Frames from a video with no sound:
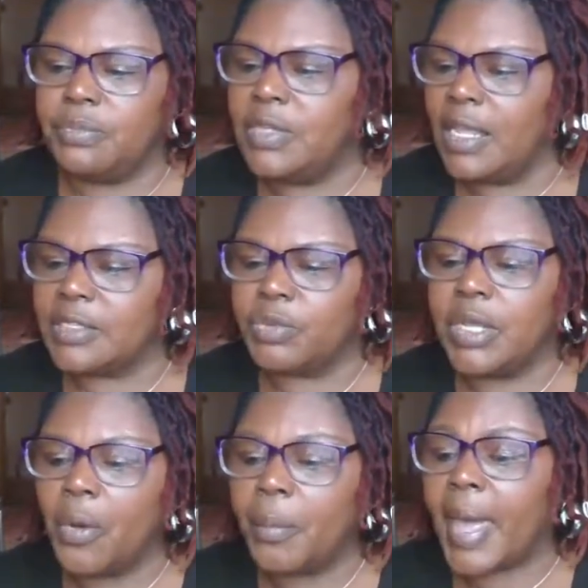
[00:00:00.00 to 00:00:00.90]
yes, we
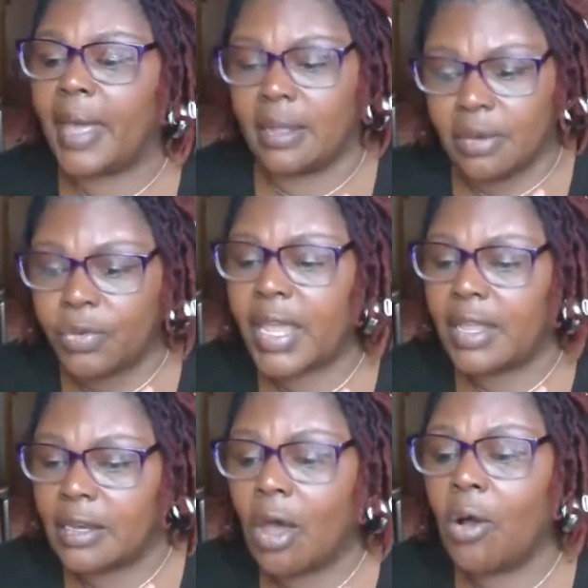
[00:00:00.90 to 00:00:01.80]
go back a way,
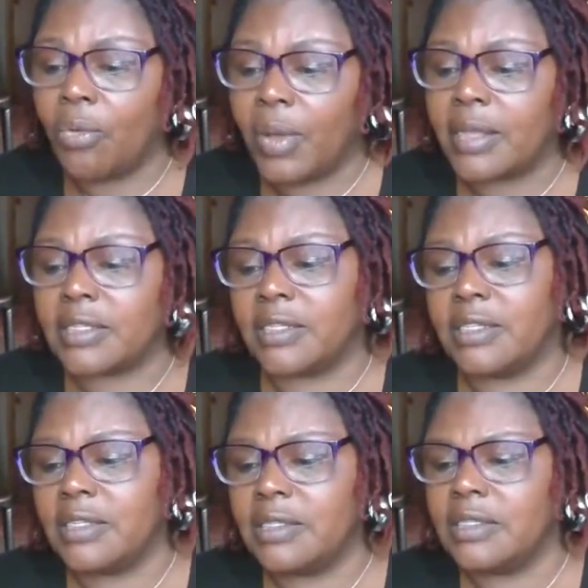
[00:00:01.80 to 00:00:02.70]
long ways.
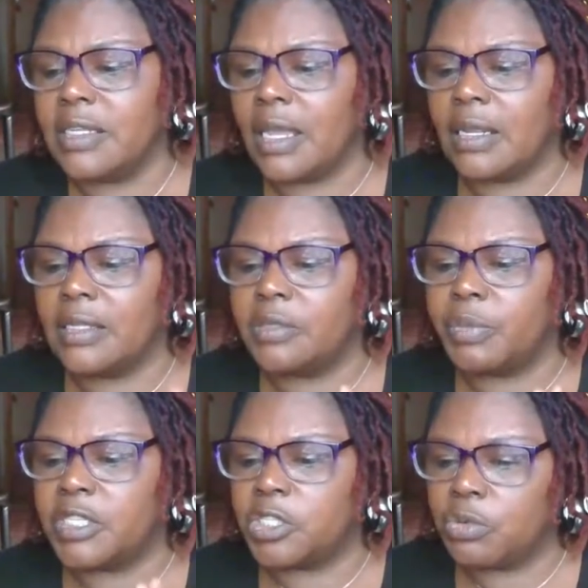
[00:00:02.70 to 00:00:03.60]
Consistency, and it has
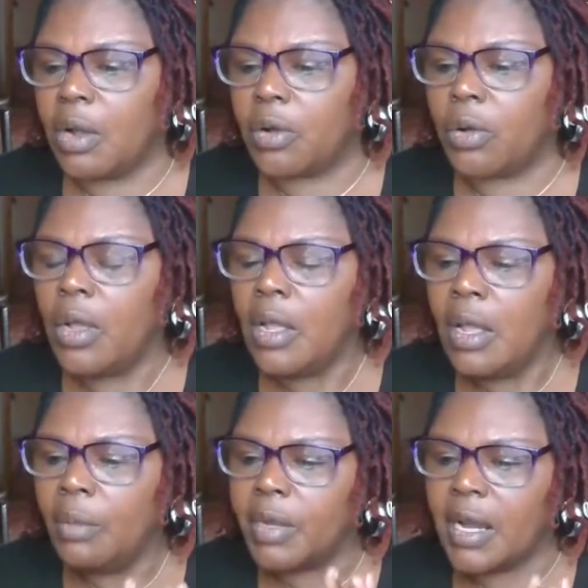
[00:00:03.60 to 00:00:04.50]
been struggle.
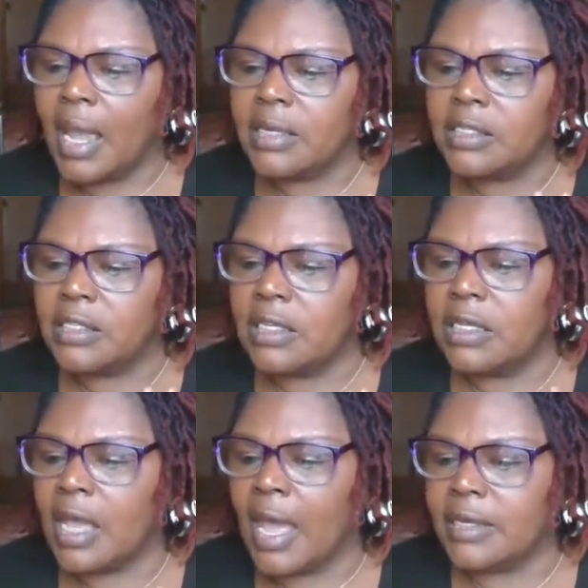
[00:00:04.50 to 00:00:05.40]
But
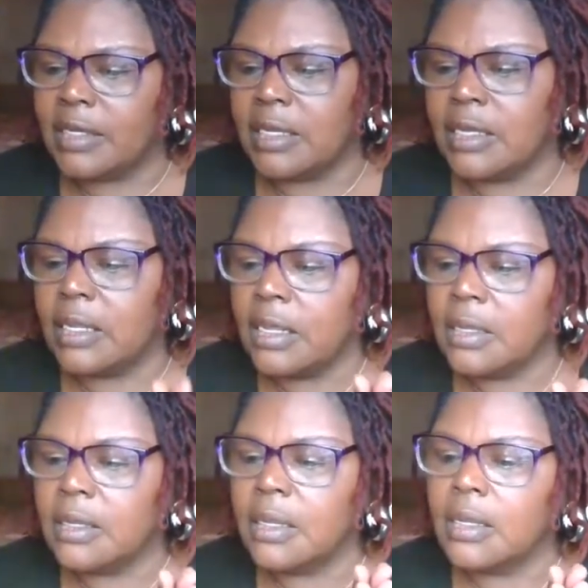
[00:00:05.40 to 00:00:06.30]
honestly, I did.
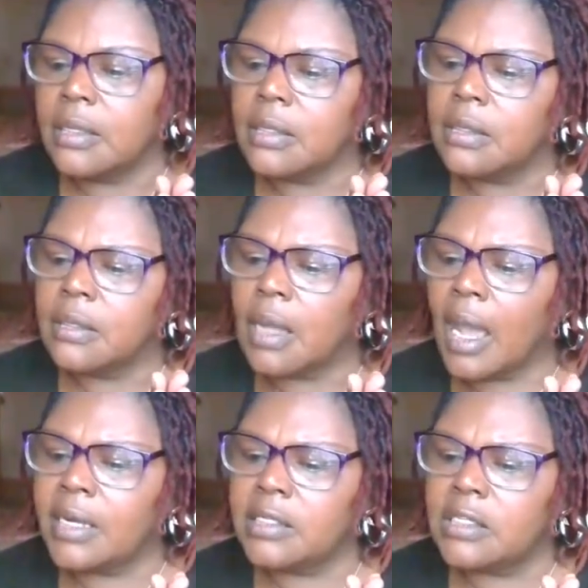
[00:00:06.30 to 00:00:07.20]

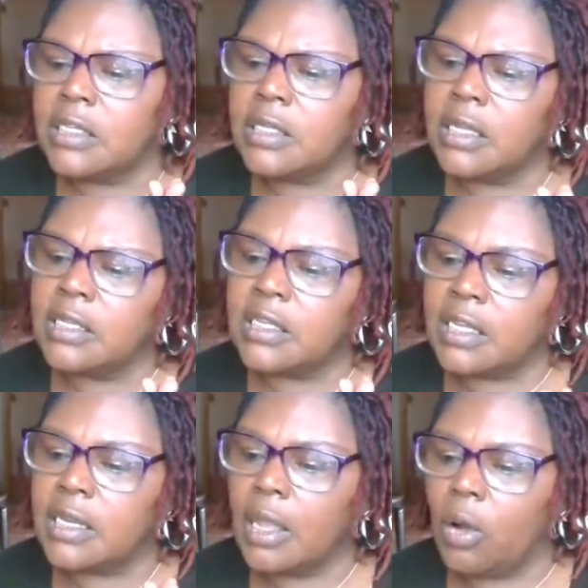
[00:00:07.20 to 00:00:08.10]
Honestly, it
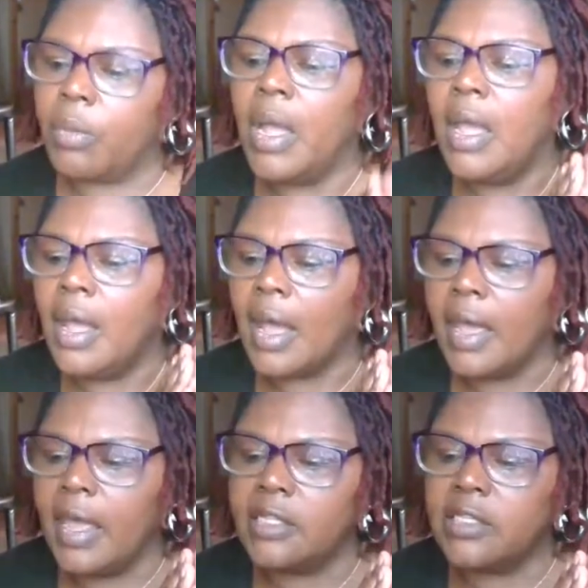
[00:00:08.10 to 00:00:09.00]
did help. I
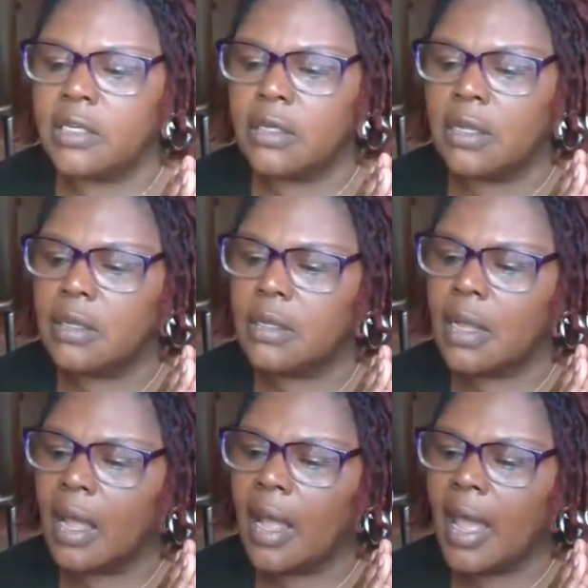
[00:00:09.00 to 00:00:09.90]
had to,
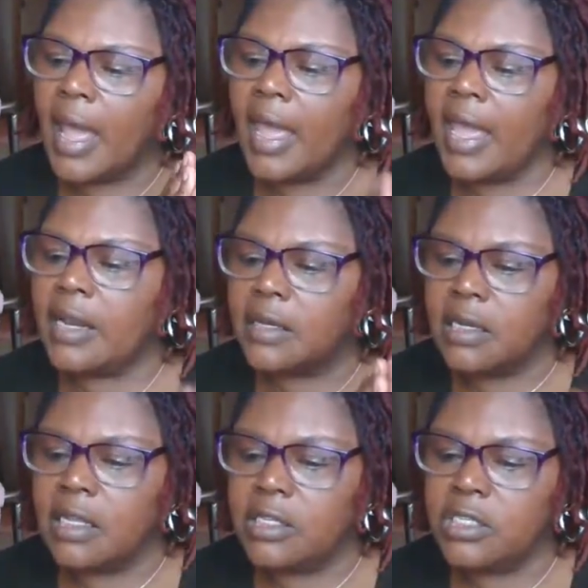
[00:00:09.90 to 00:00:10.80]
I had a
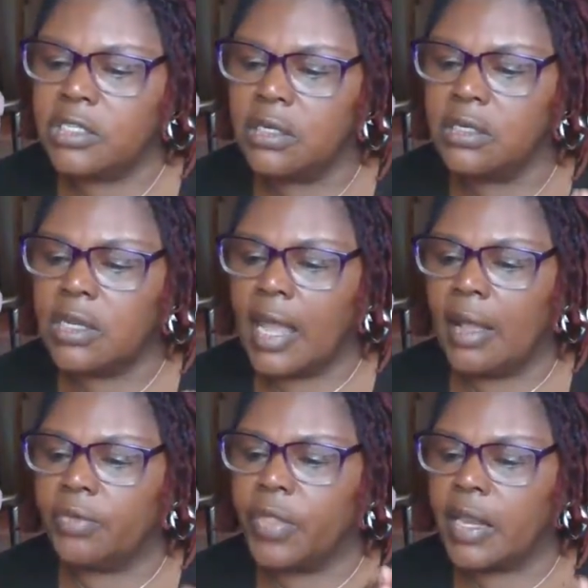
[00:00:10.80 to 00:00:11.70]
niche
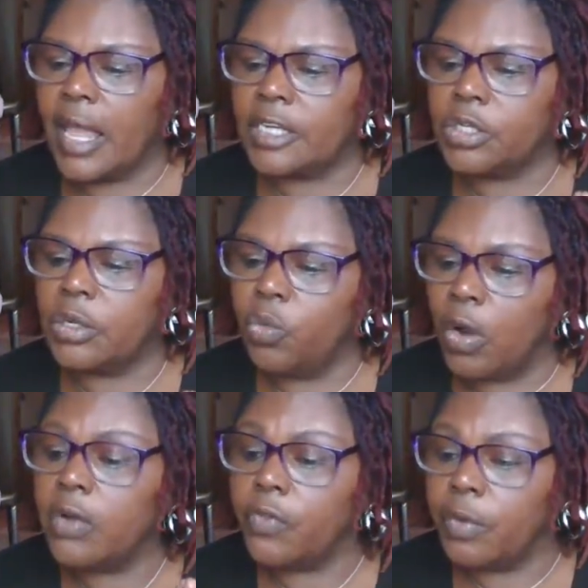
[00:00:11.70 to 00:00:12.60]
down that actually
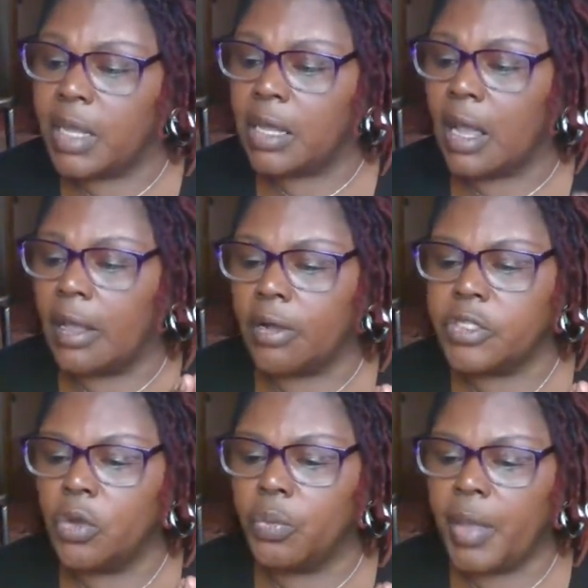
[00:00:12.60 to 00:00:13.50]
worked for me. I
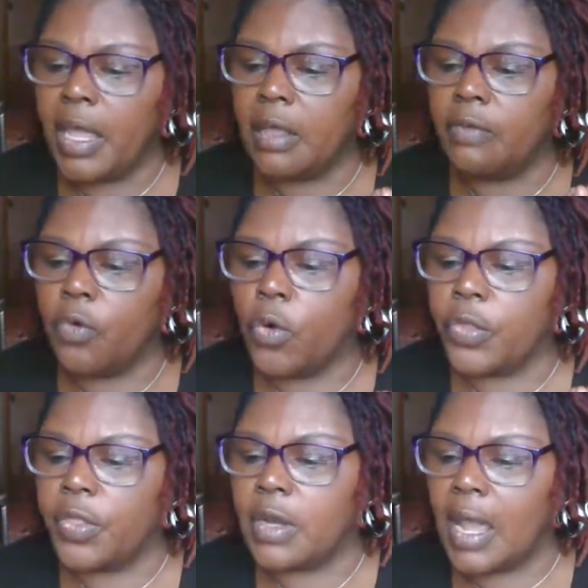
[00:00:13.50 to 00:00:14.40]
also paid for
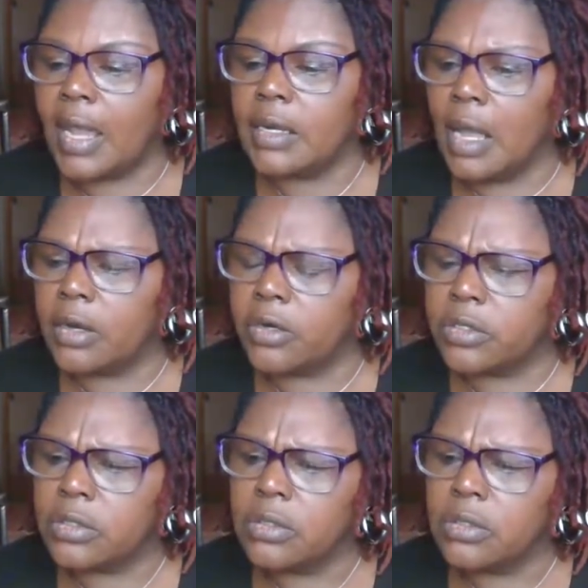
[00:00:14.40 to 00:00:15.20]
the nine dollar